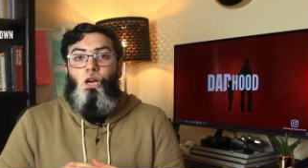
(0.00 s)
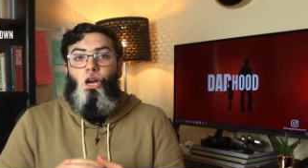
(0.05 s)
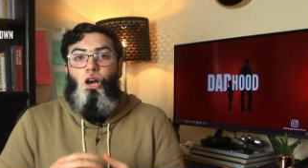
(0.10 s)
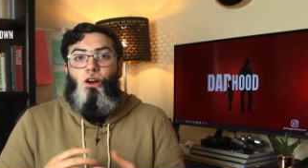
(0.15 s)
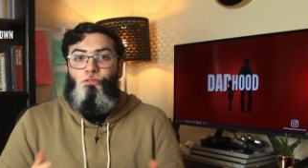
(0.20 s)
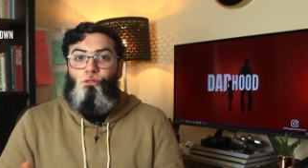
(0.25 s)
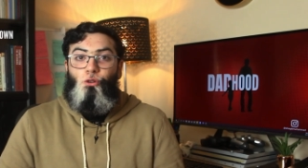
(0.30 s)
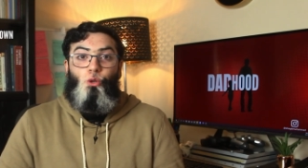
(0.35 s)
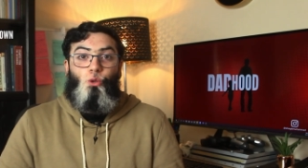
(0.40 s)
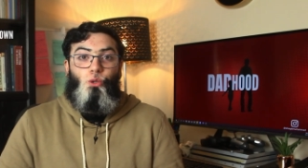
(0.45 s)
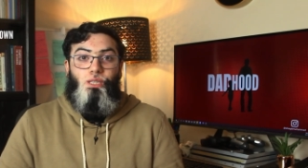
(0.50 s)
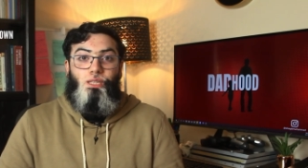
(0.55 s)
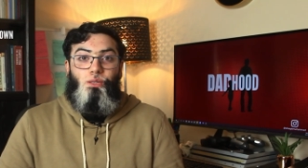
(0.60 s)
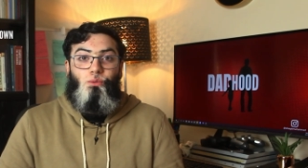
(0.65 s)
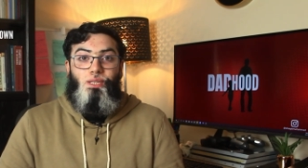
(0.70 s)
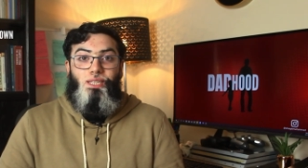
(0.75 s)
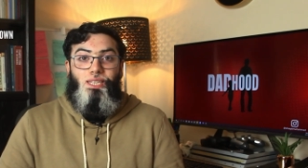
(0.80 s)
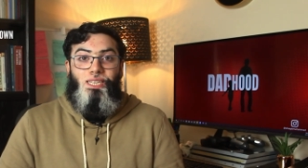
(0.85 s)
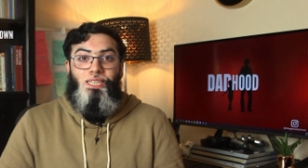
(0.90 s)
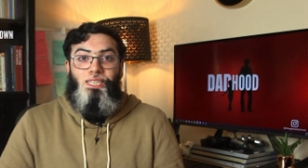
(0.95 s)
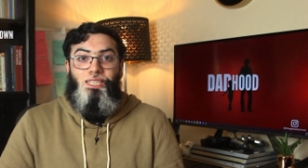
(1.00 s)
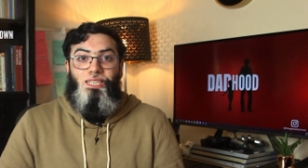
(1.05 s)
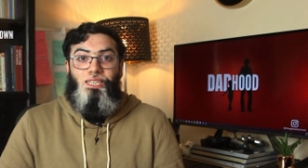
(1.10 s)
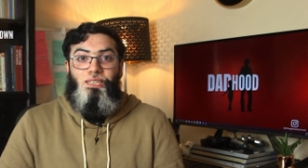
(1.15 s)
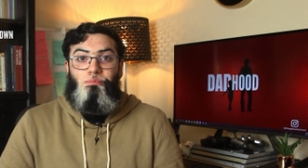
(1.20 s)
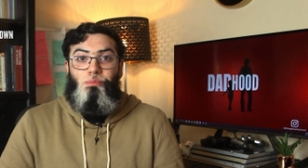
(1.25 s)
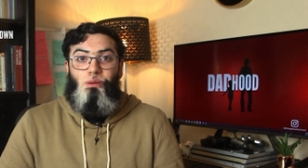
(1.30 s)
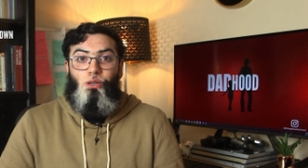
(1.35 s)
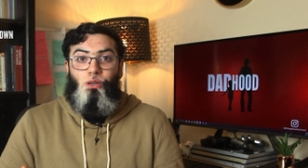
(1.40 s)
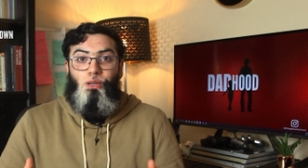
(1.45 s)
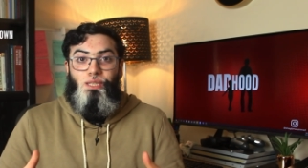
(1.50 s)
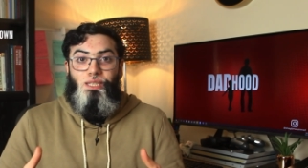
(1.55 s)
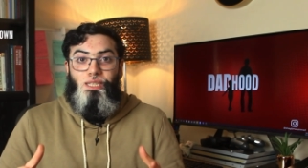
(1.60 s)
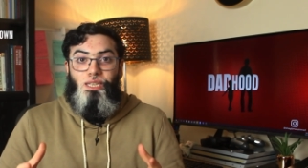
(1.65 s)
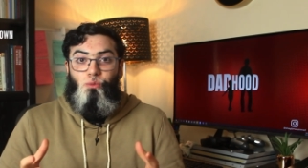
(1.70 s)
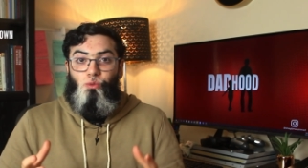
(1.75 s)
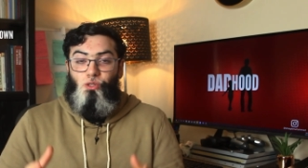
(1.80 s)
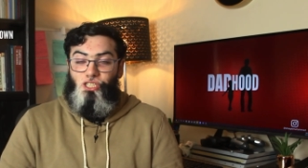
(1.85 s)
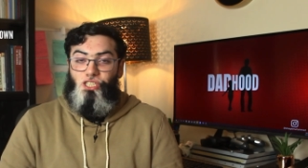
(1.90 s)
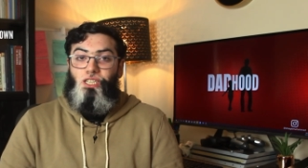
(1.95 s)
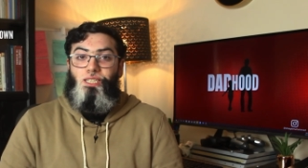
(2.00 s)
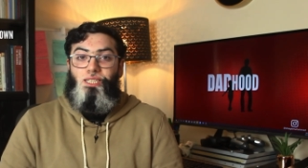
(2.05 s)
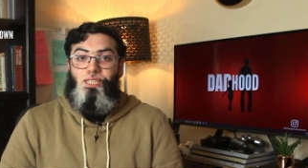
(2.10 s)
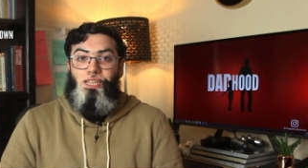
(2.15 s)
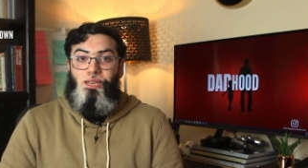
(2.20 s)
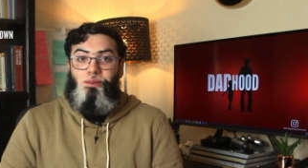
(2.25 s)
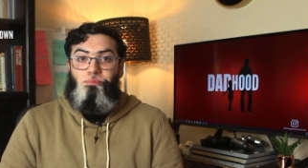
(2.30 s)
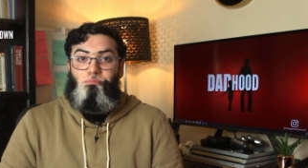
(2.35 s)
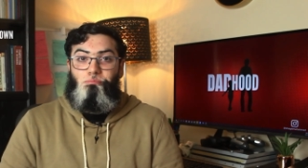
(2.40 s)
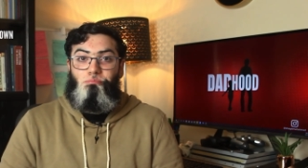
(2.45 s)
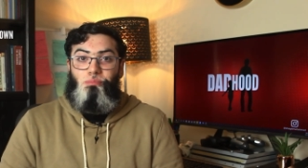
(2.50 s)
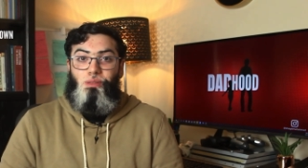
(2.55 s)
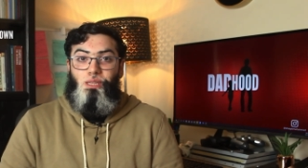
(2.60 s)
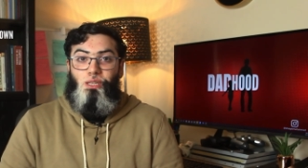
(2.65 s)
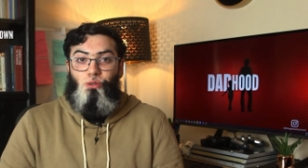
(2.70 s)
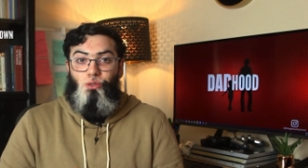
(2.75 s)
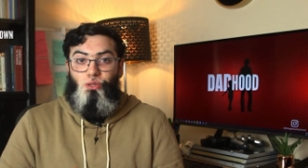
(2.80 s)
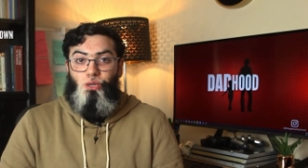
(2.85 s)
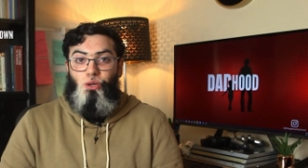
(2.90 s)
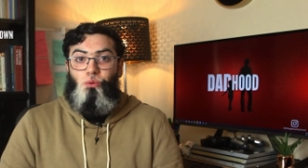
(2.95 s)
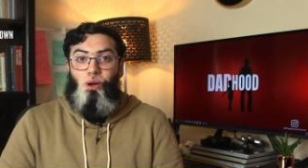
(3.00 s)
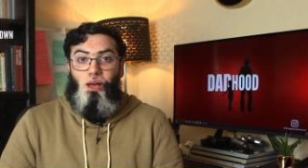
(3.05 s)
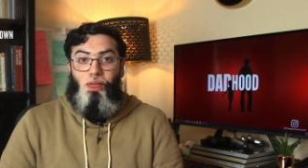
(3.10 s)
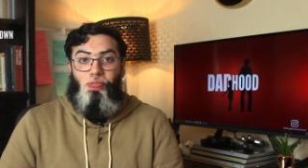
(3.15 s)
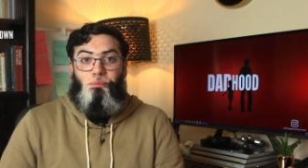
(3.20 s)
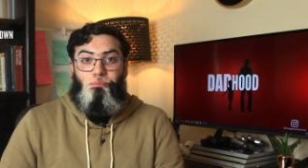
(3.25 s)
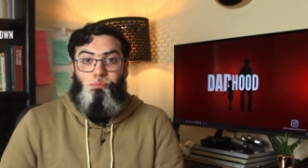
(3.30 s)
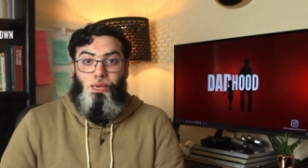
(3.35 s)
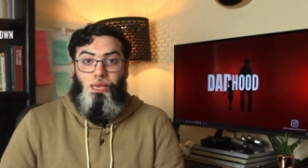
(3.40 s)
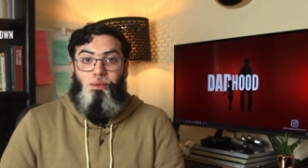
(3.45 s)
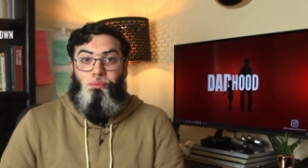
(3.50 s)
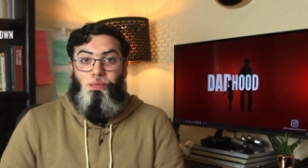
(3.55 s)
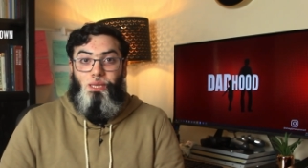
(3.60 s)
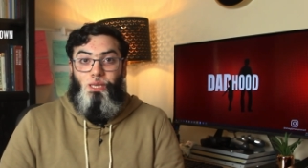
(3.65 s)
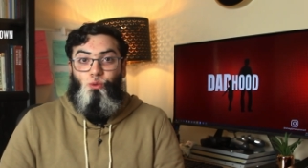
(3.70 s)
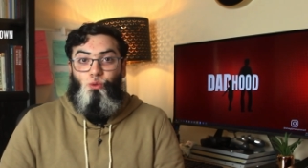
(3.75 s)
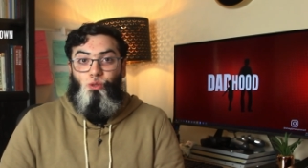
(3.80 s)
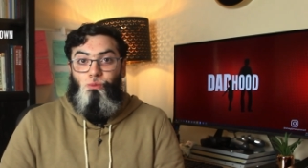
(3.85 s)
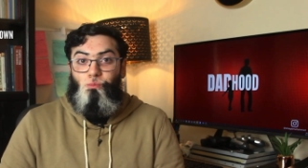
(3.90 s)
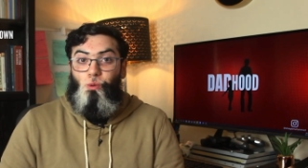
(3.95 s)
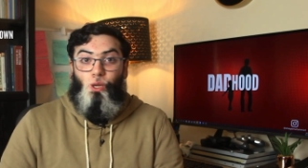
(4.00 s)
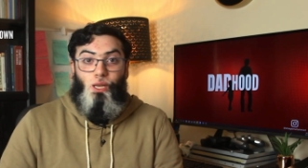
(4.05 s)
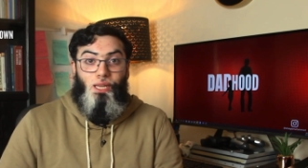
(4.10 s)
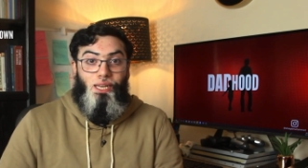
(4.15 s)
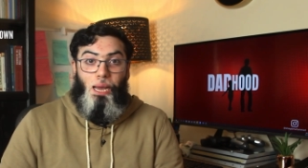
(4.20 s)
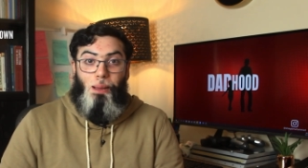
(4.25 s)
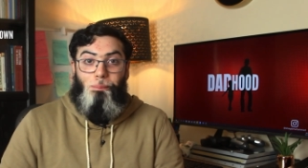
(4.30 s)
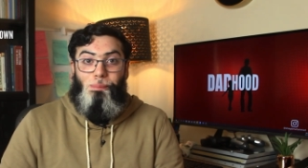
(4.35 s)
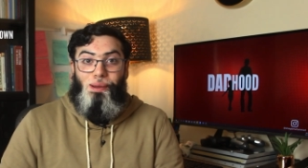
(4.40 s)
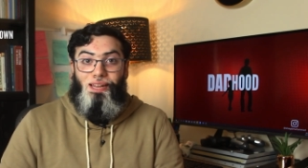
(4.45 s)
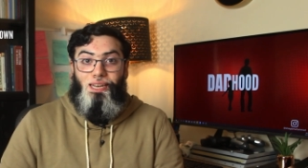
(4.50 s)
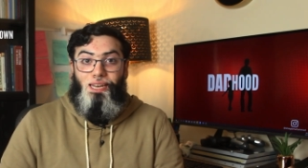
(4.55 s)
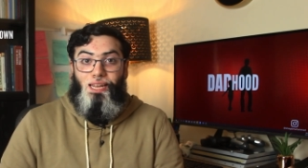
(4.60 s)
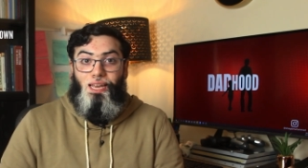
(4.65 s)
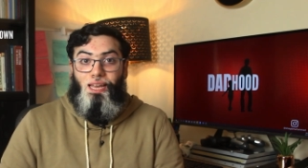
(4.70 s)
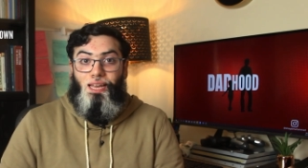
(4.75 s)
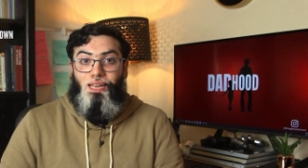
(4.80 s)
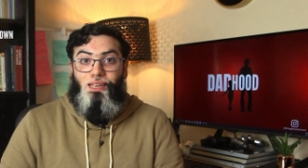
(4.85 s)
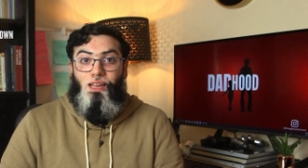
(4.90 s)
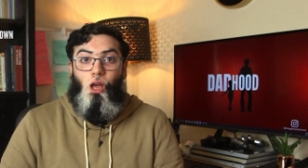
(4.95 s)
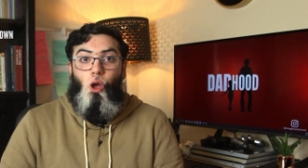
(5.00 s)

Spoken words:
Of course, it was easy because it was just him. There was no other baby who was pulling at my leg,